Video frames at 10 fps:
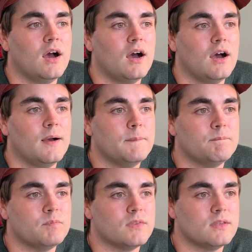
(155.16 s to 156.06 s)

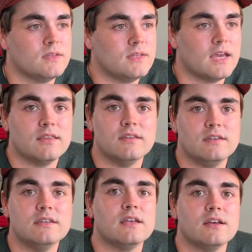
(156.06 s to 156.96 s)
um, get the
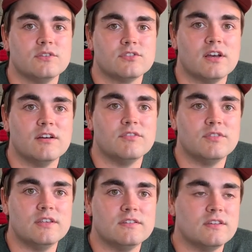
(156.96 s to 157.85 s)
details of
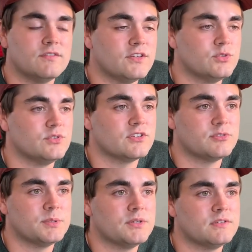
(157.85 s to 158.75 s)
these individuals'
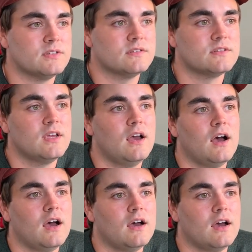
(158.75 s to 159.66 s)
experiences
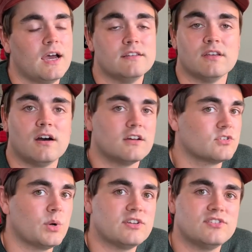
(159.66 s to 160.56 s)
uh, and to
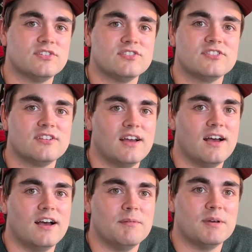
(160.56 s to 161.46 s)
ask questions
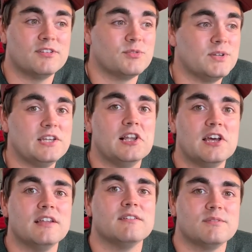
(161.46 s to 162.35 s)
um, and to really
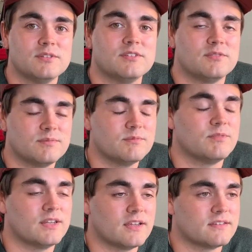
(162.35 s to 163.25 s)
learn.
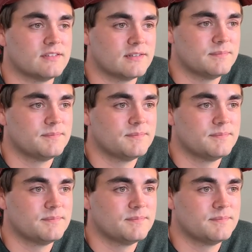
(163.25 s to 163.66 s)
Fantastic.